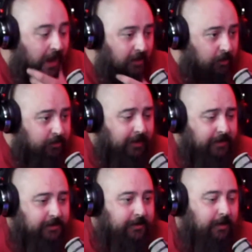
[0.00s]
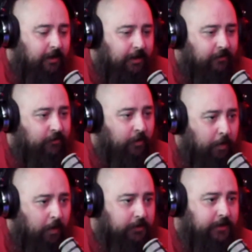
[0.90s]
It looks like a
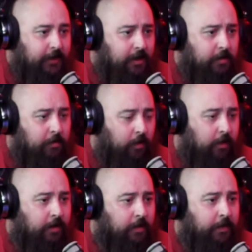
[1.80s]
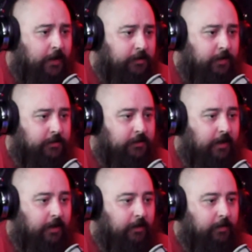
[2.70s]
football stadium more than a baseball stadium.